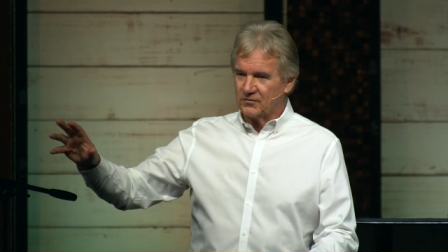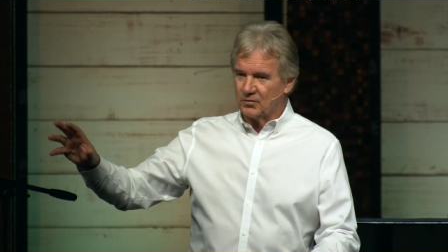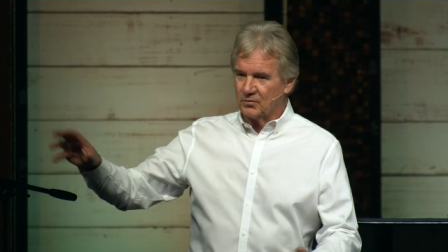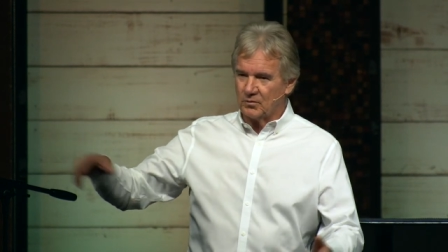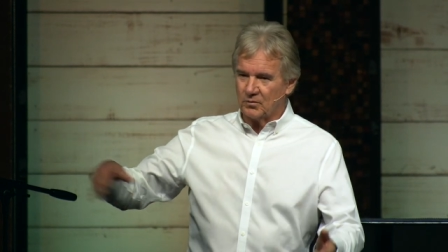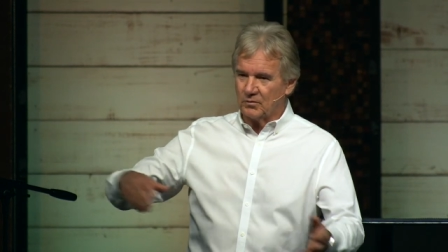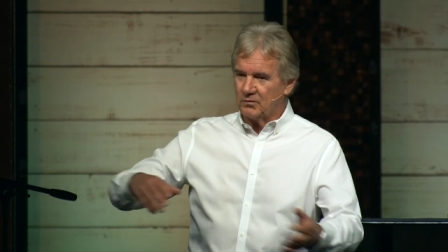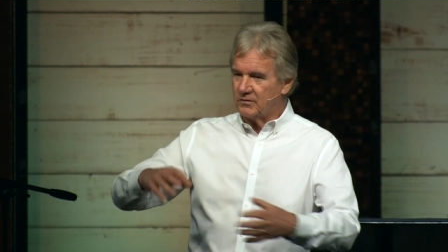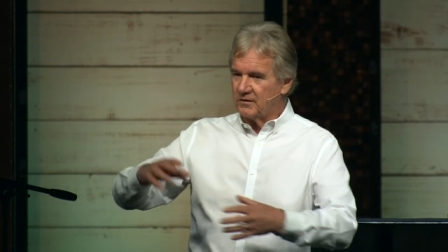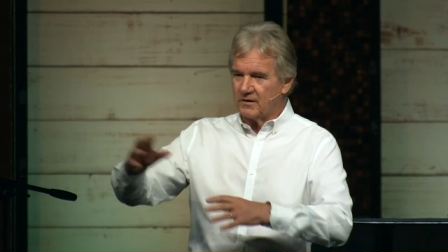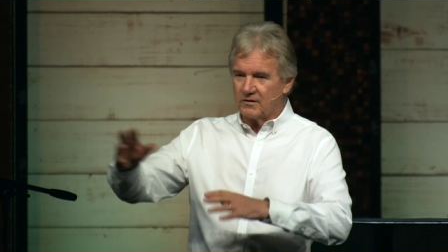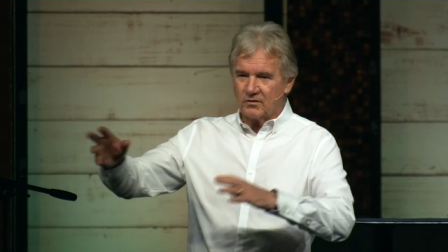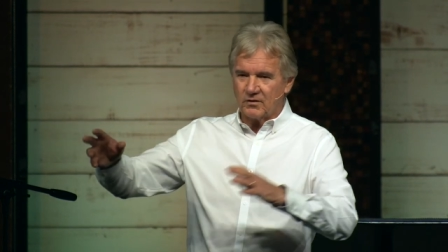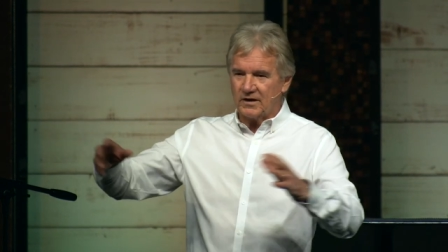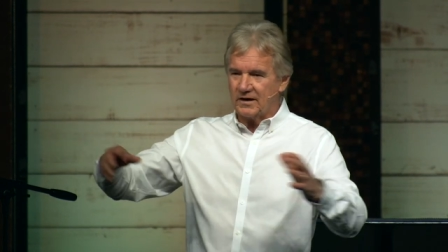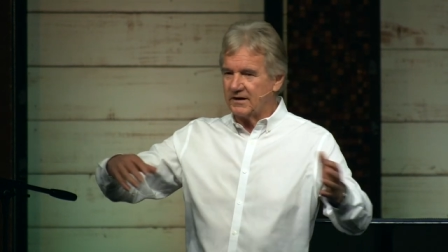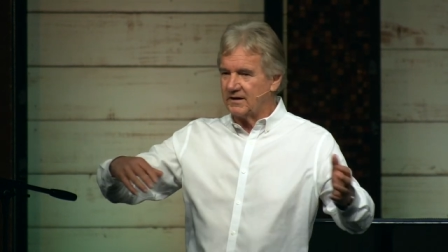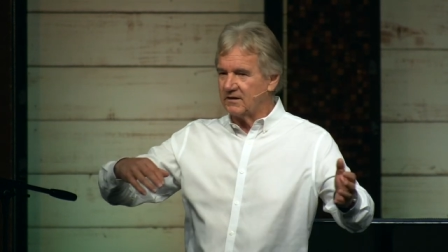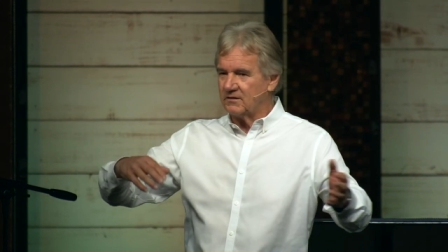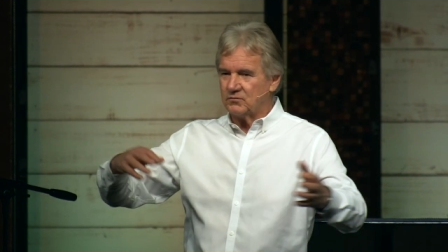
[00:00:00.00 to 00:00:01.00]
So we went with our
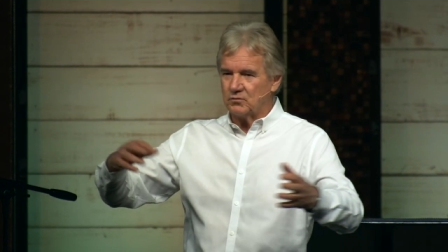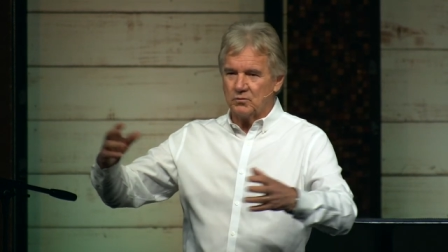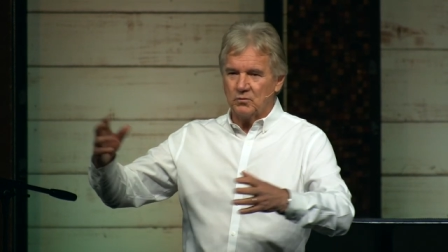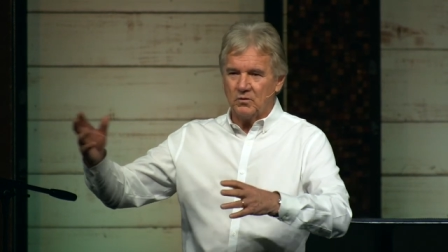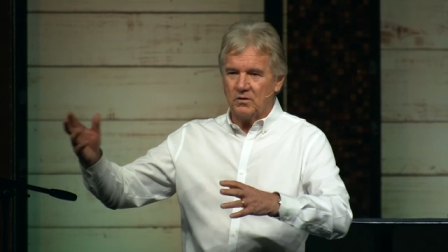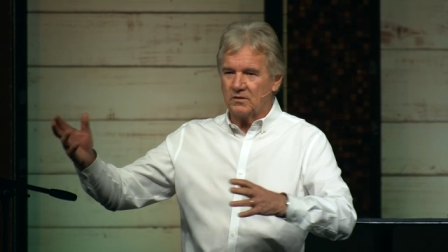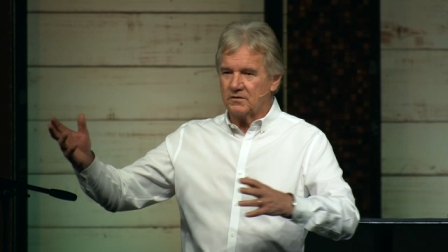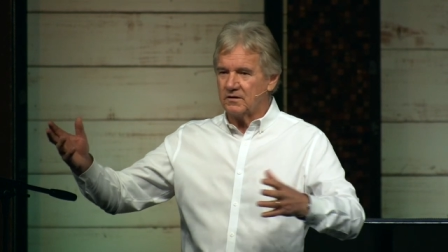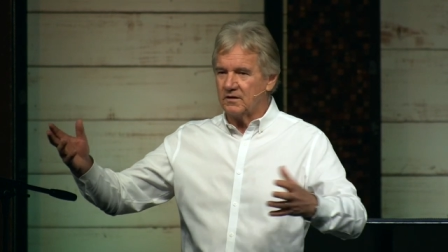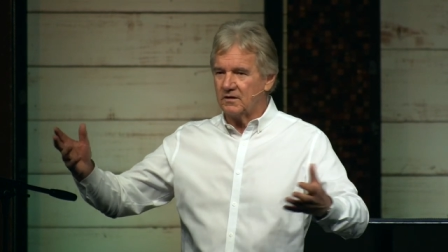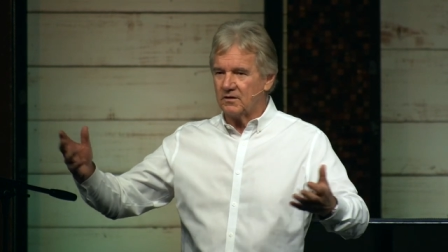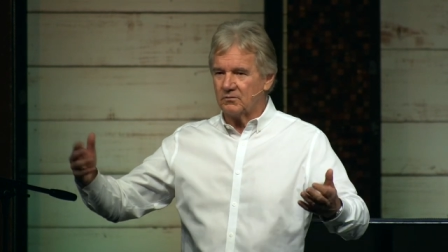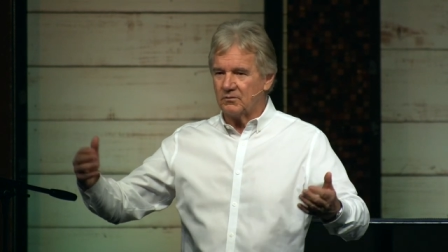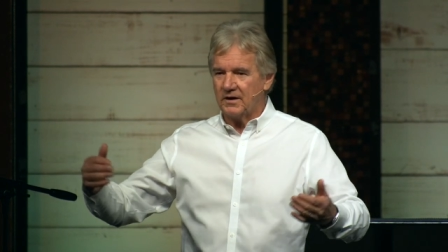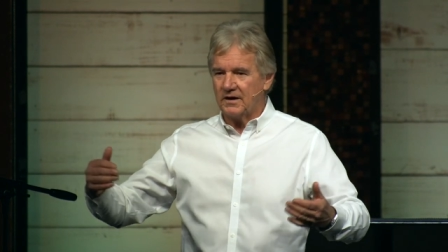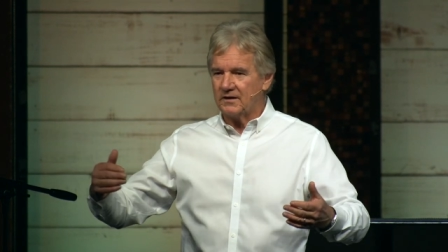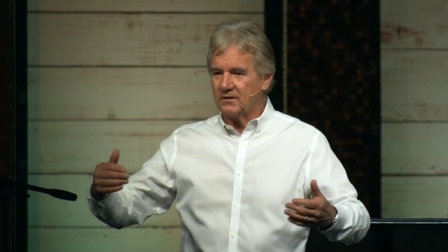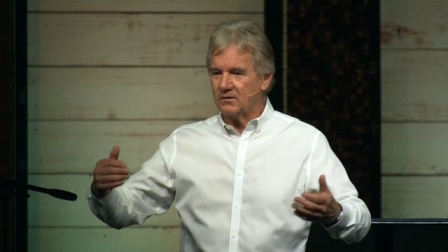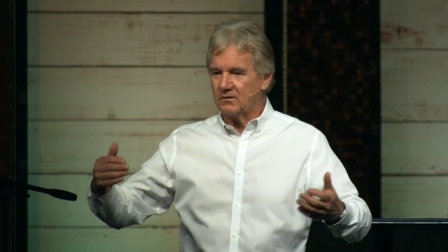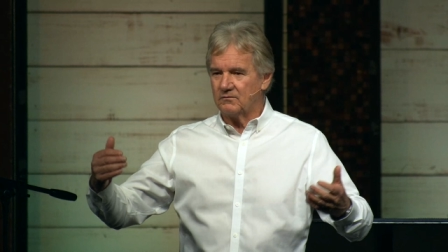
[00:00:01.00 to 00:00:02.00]
grandkids, we walked all
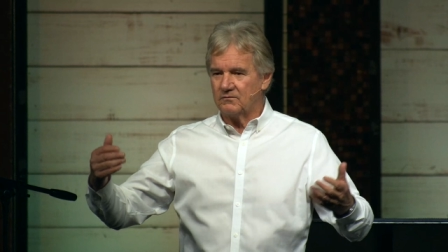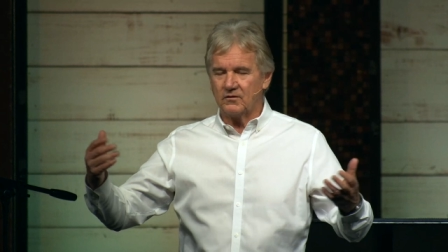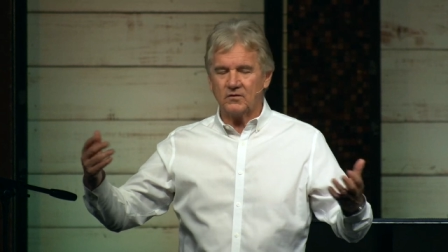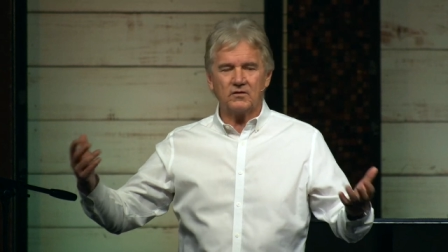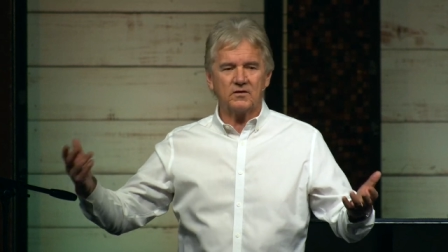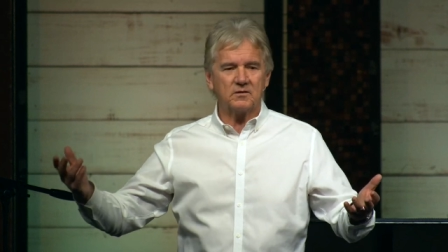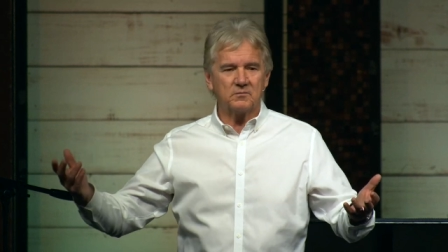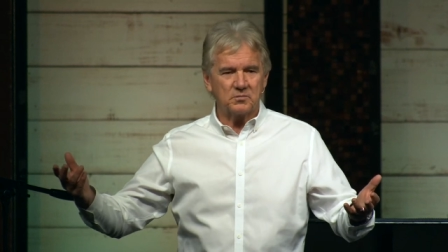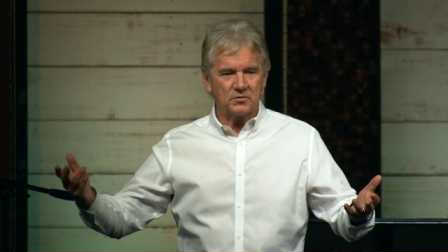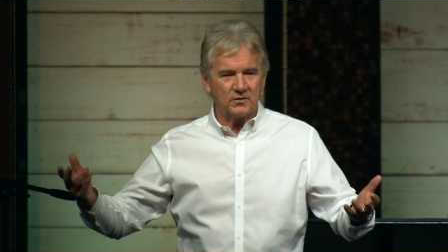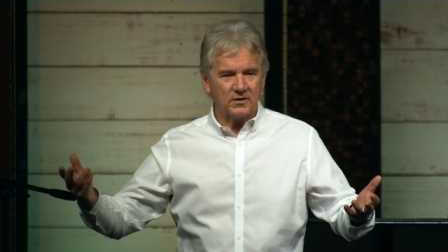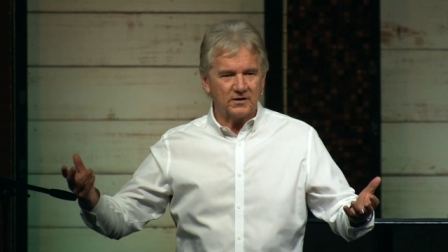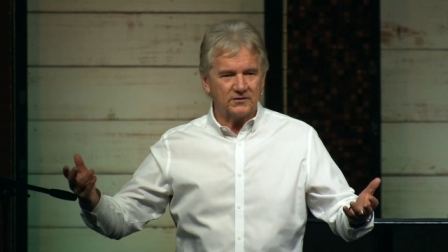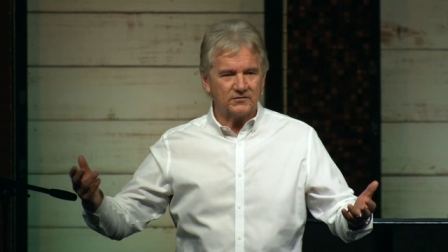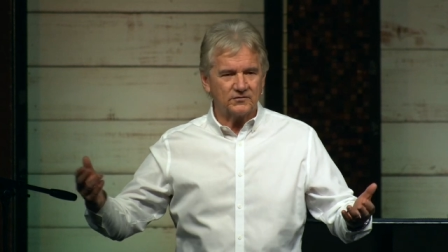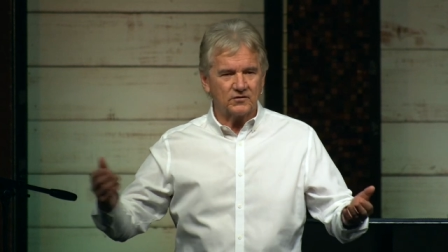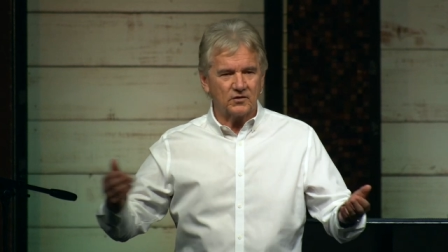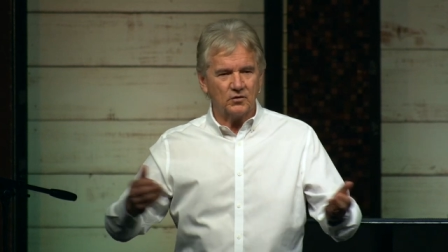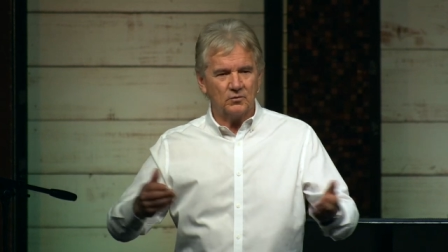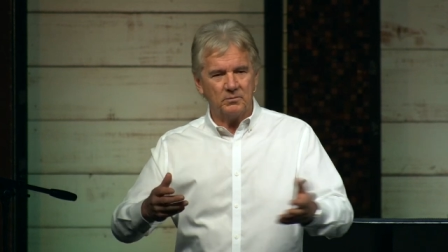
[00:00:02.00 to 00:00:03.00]
around very
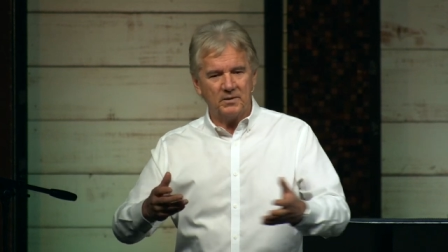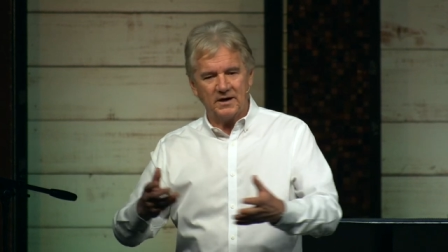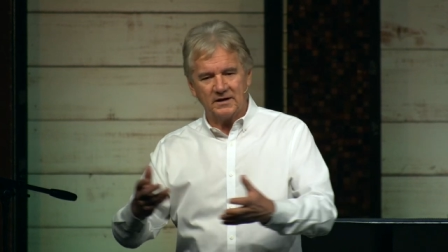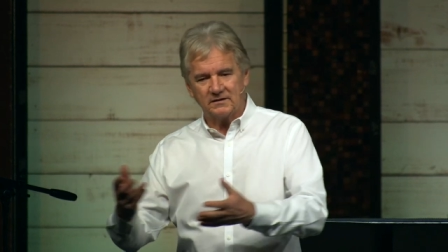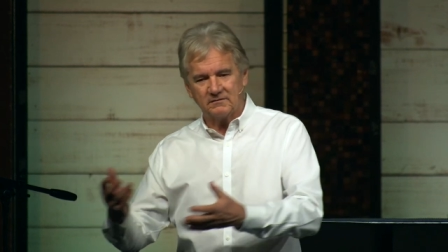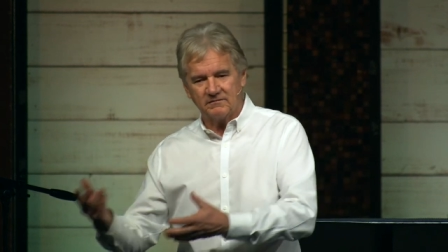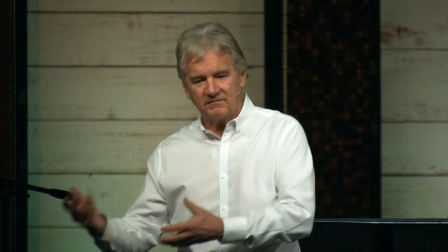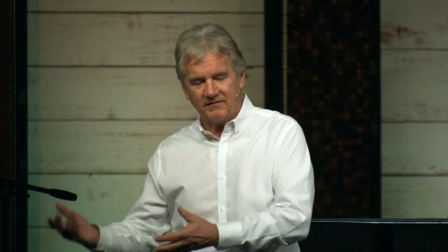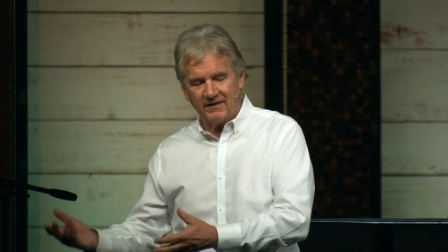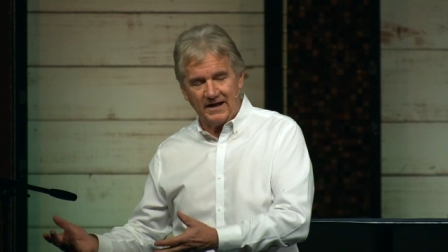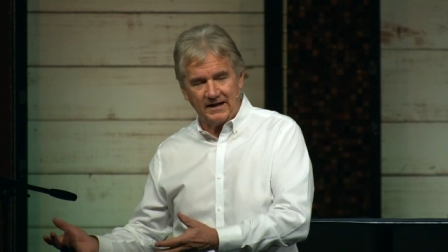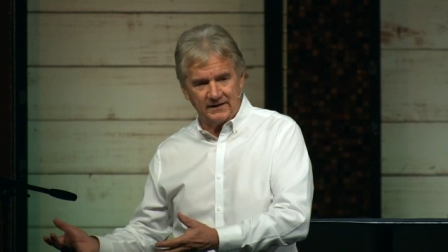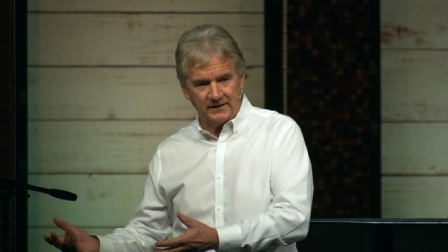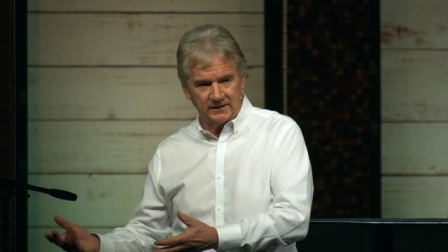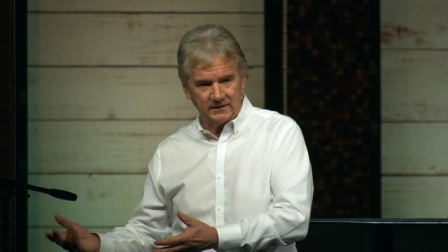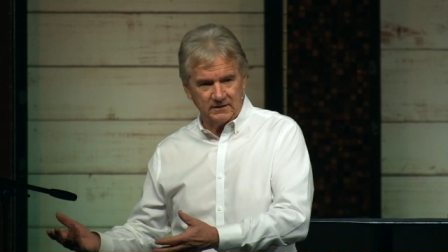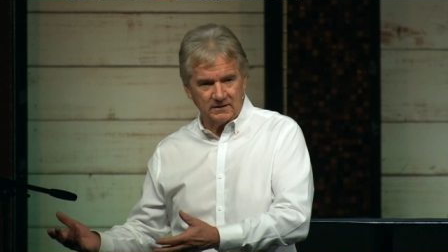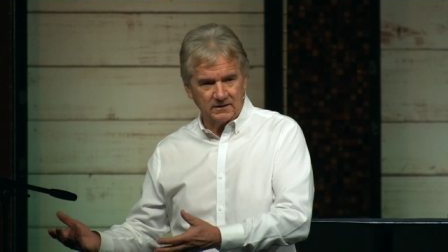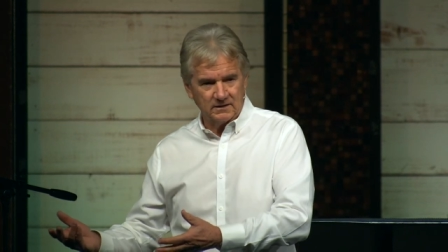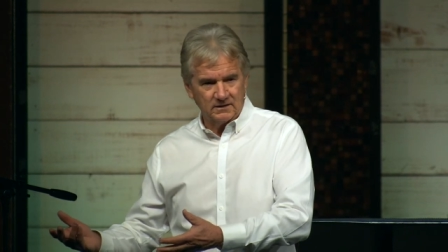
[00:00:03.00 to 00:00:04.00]
impressed, go back to
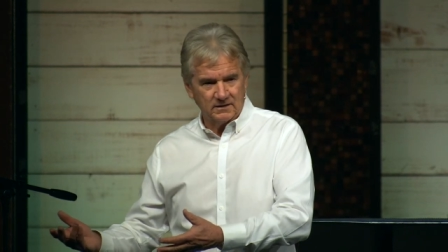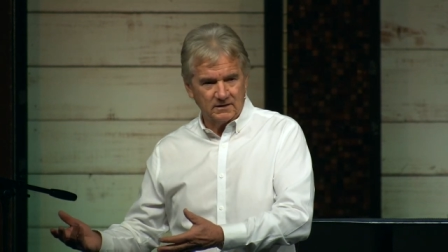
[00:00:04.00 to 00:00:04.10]
Fallon,